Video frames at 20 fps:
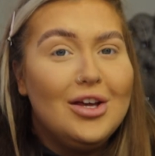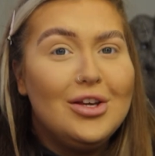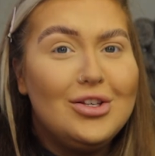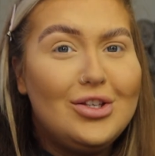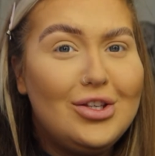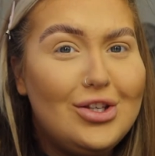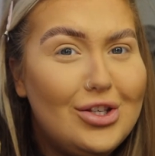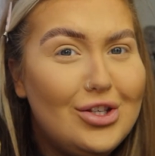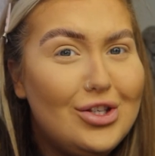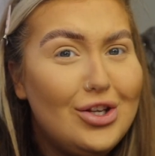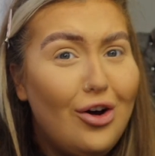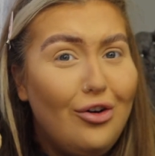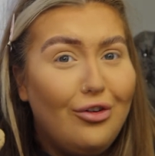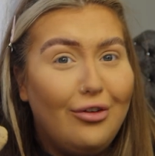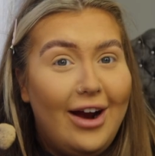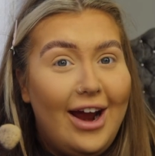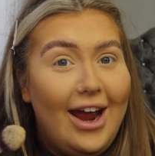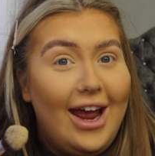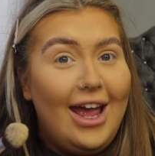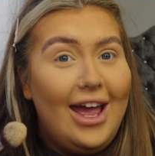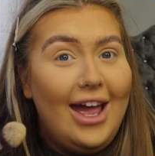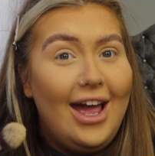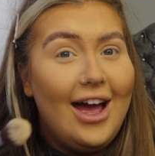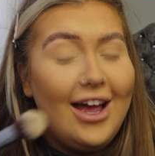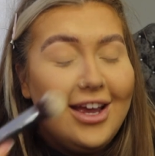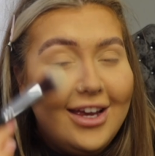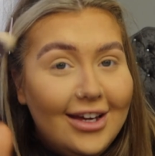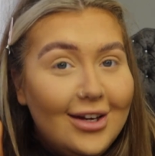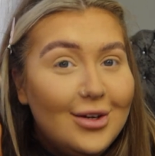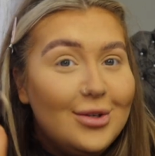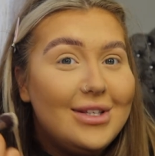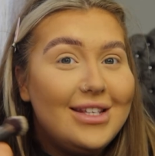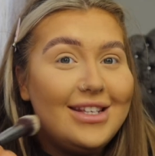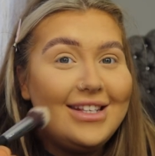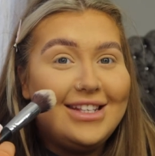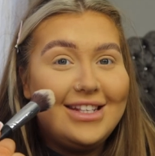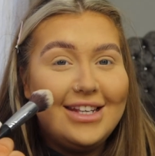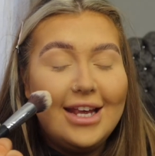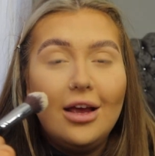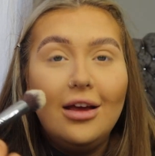Sorry, are you
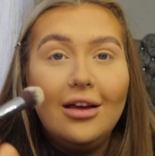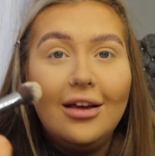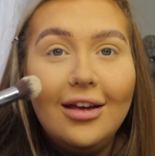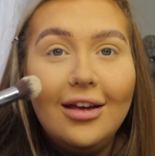seeing